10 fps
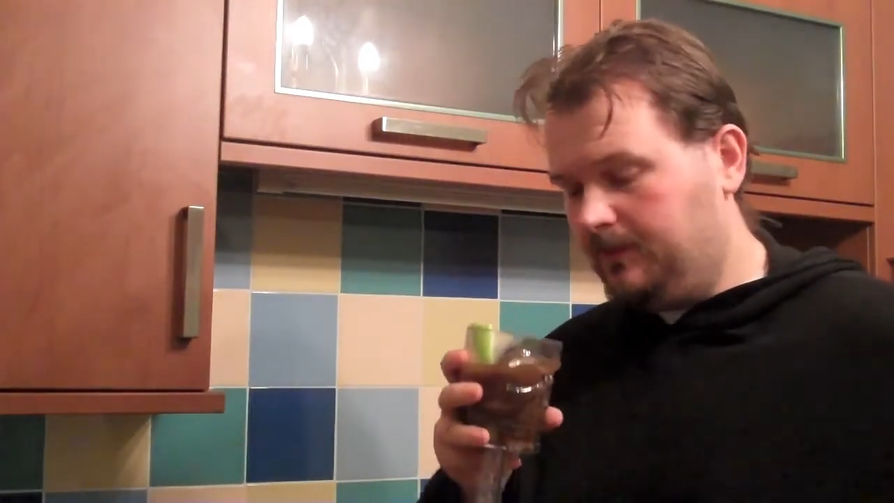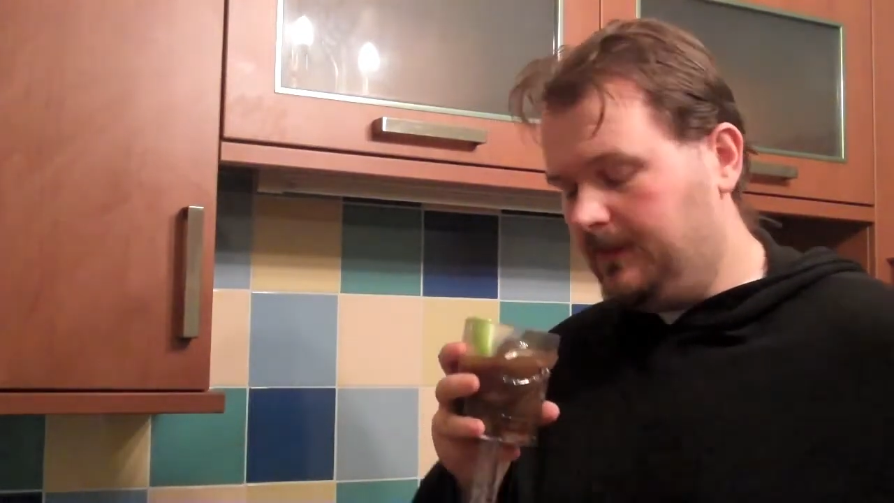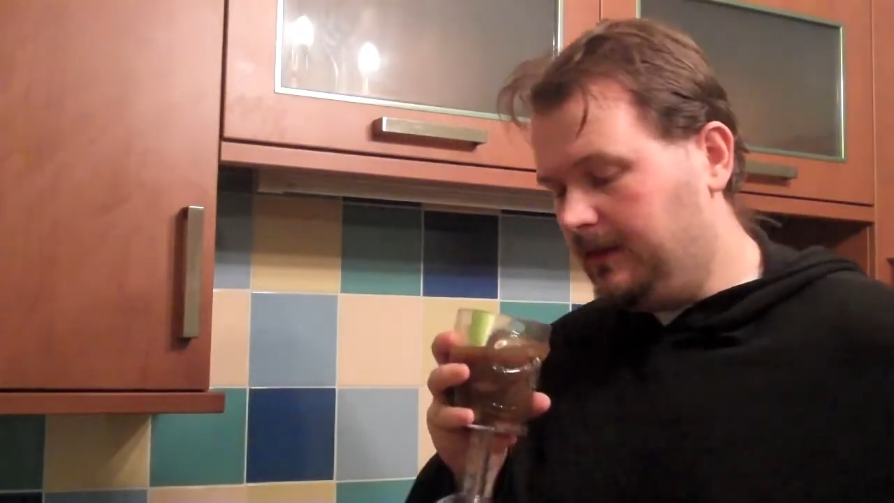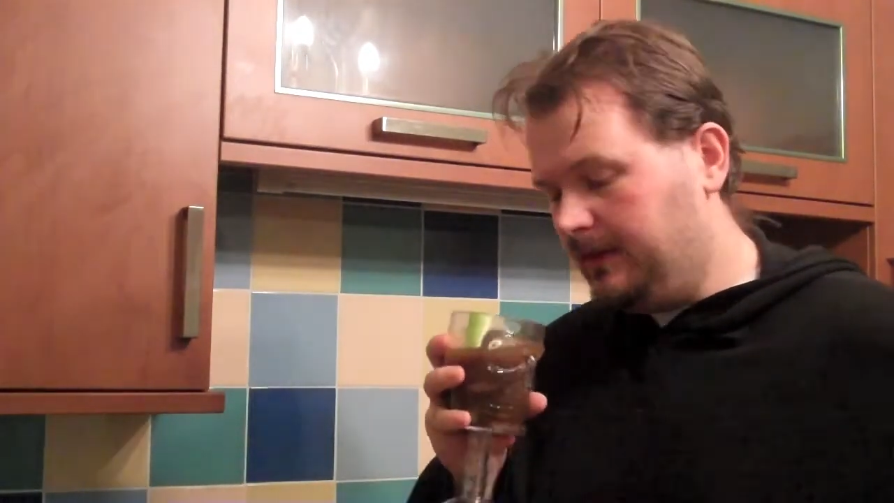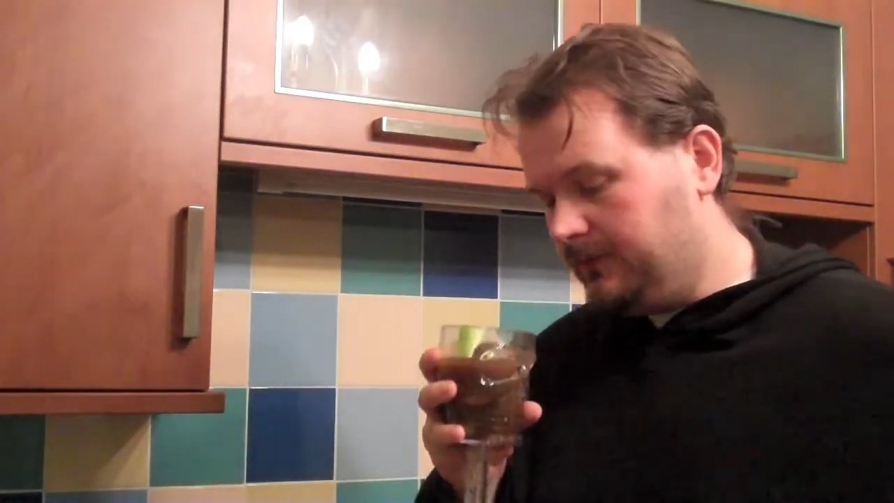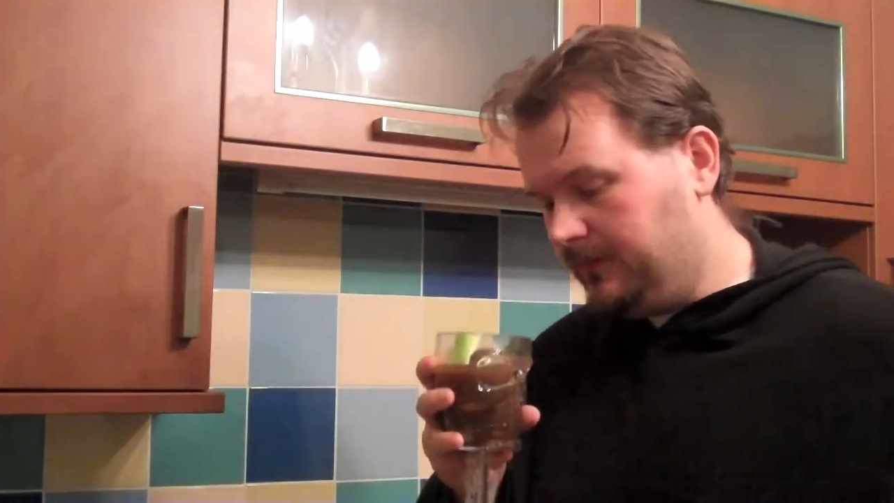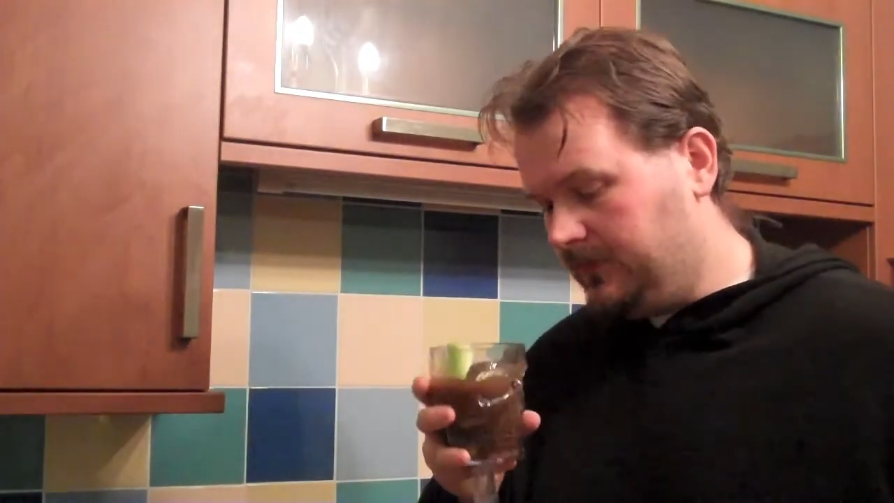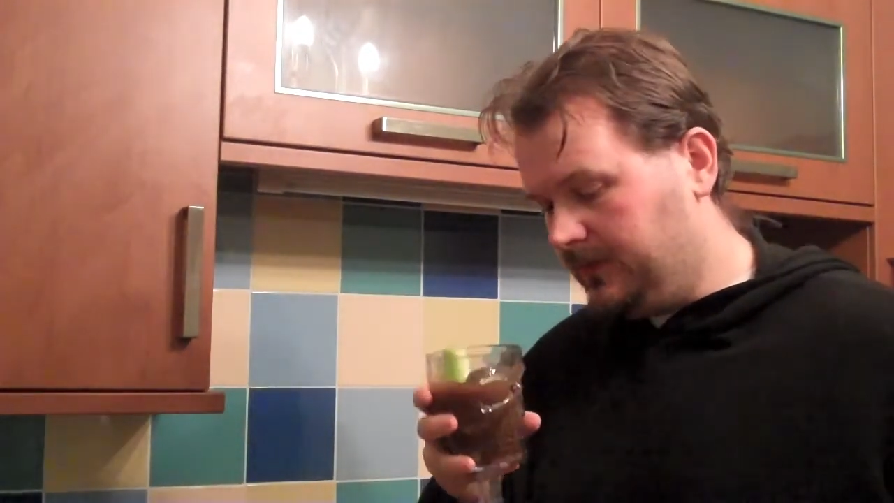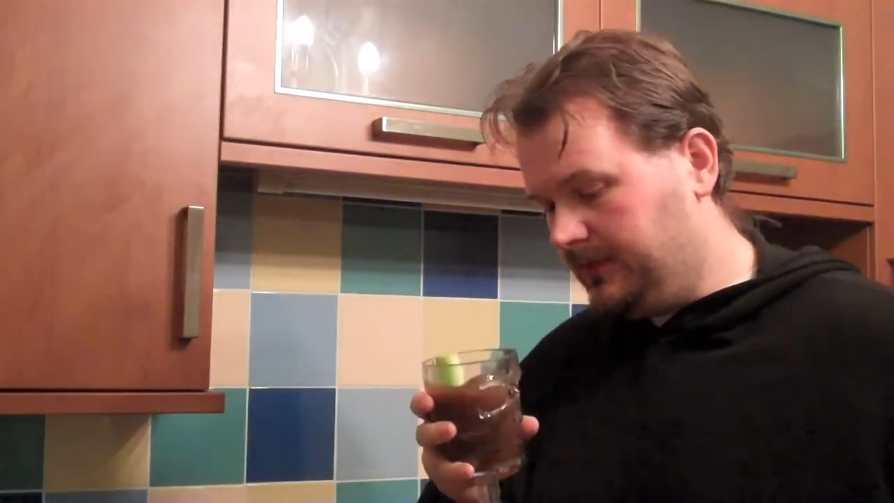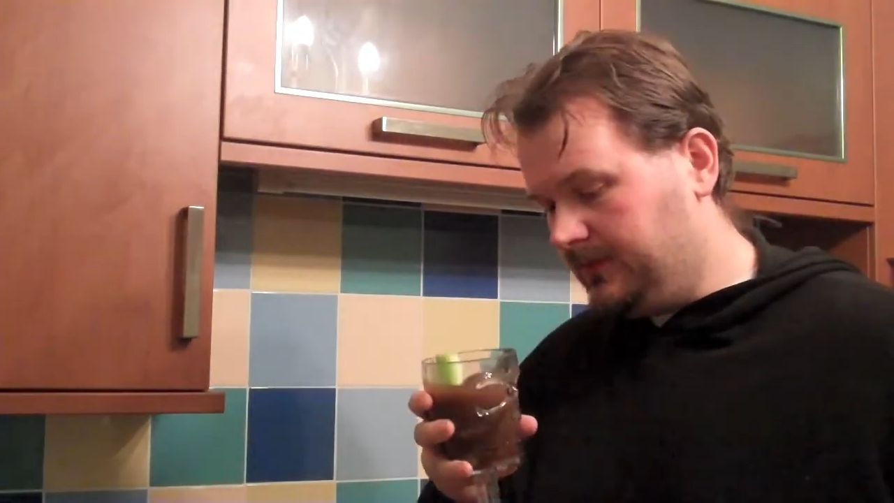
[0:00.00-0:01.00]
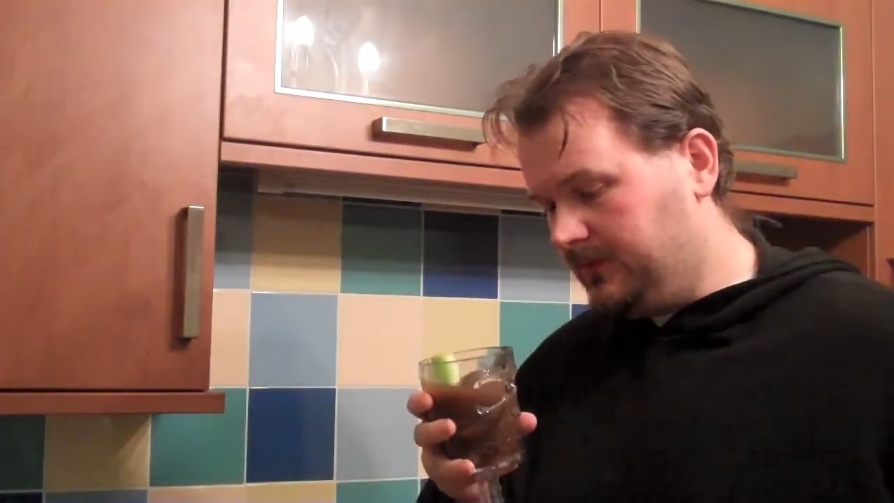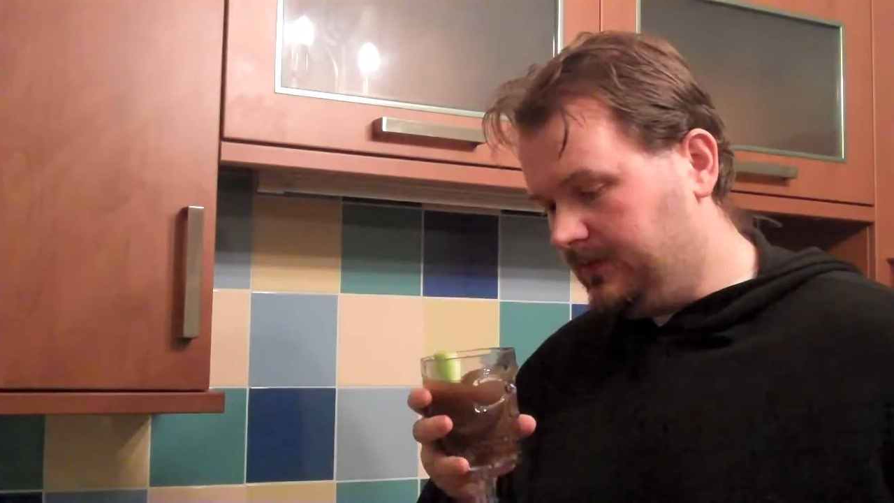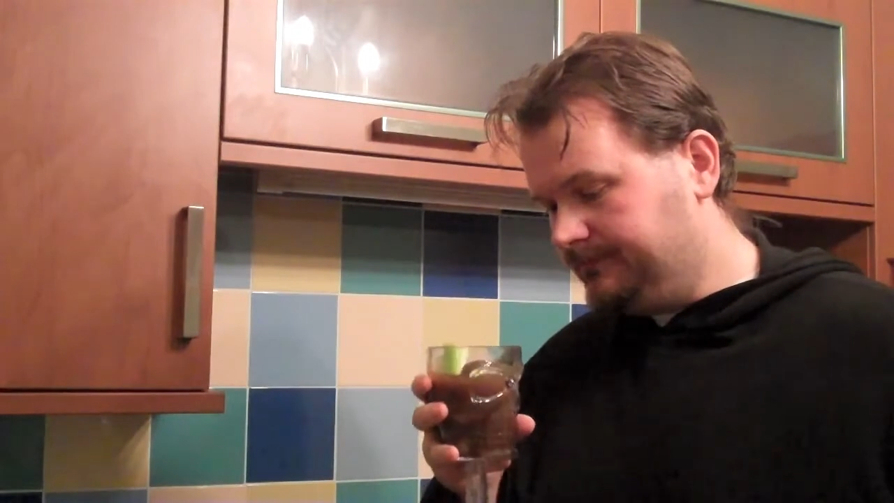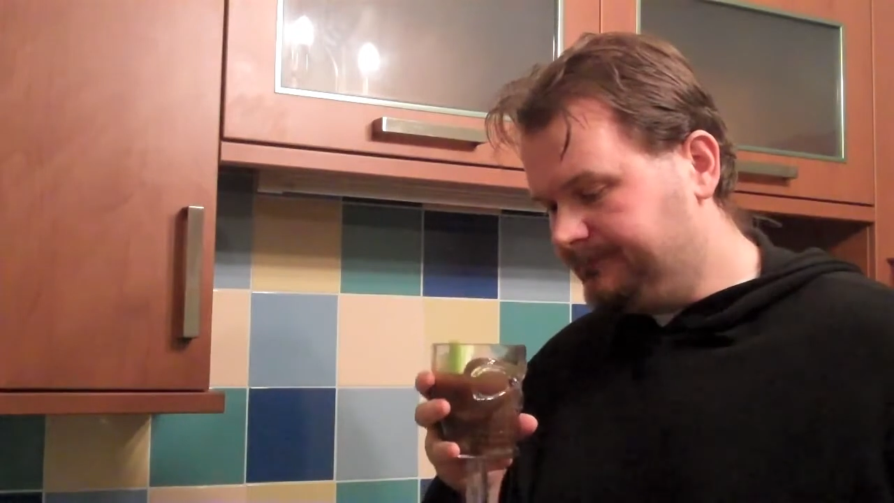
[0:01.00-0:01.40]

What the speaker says: me, I'd already started, so